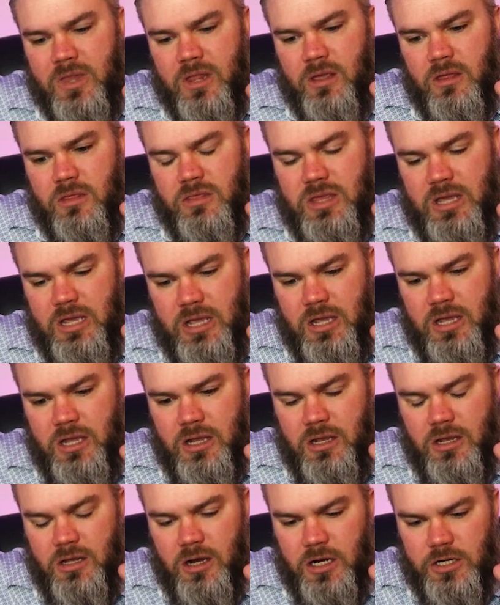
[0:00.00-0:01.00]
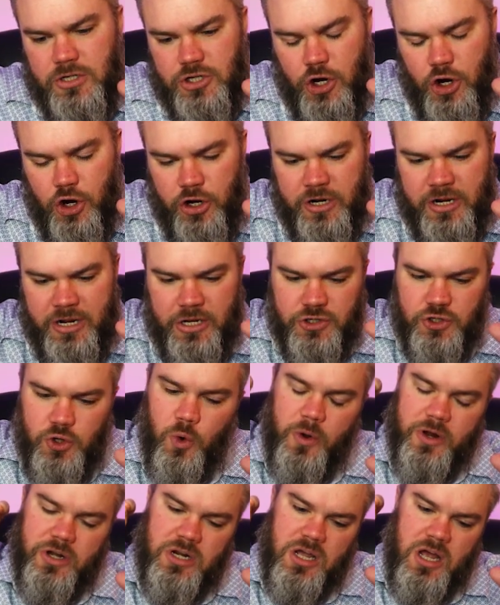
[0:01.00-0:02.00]
the attorney is
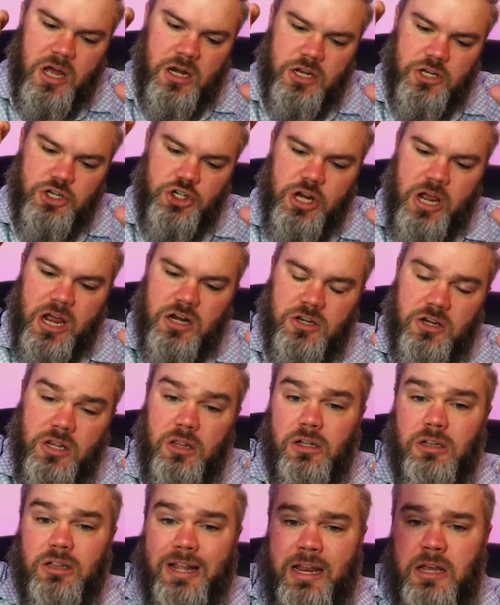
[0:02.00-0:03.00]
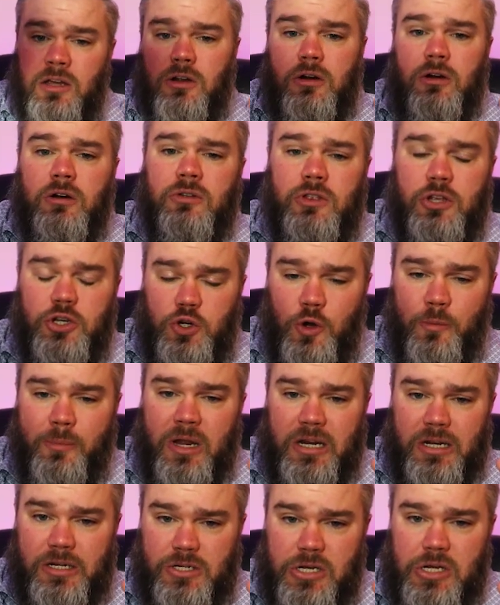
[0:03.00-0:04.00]
going to cut a check to the lender that you owe
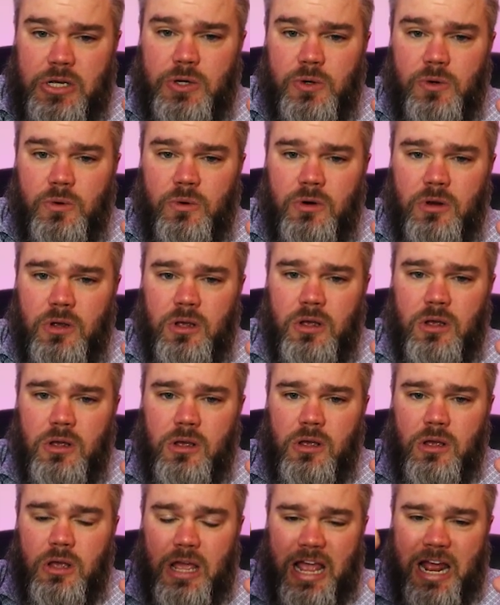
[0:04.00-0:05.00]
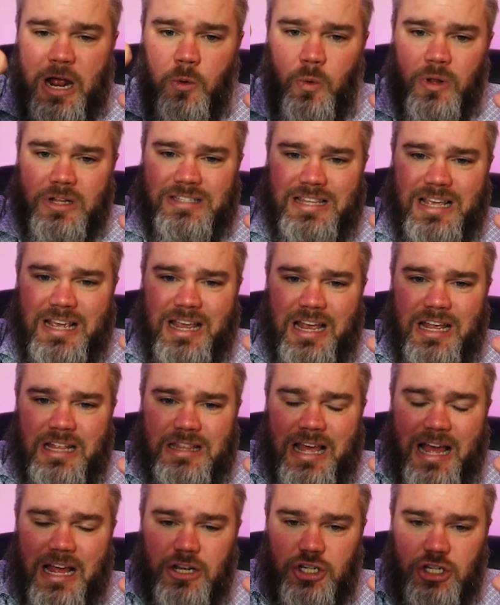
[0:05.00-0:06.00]
money to. And once they get
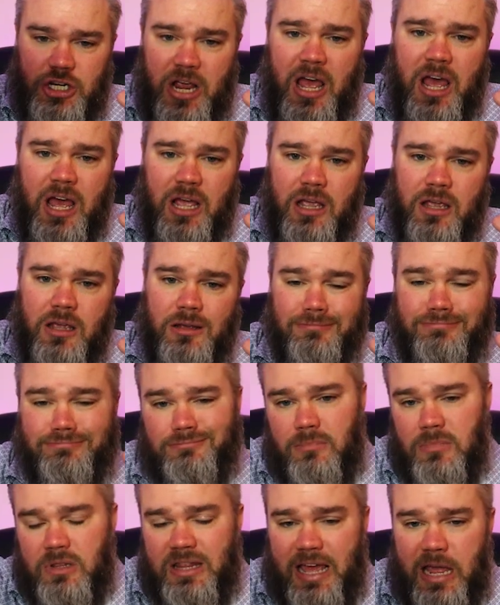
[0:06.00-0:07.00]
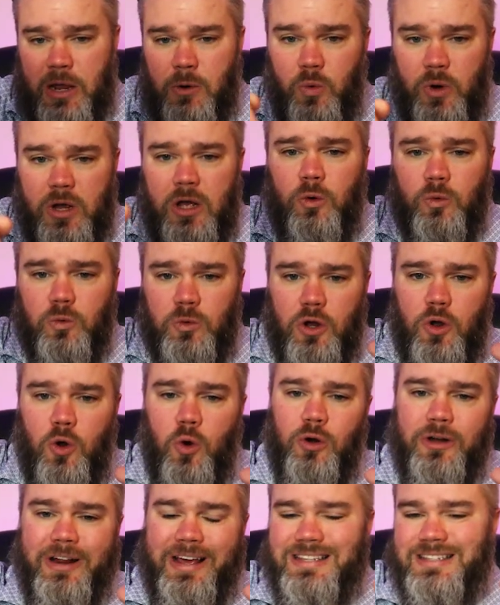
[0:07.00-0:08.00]
that check, they will
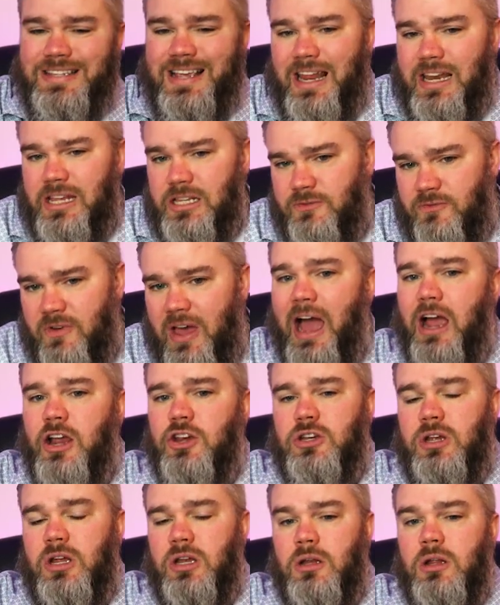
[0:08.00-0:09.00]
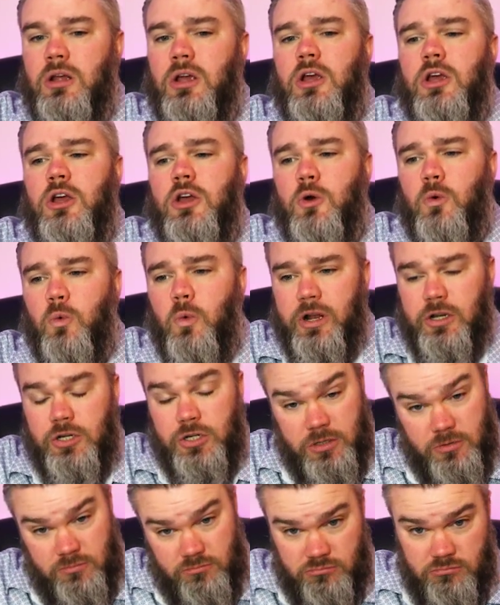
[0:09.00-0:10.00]
record a satisfaction, which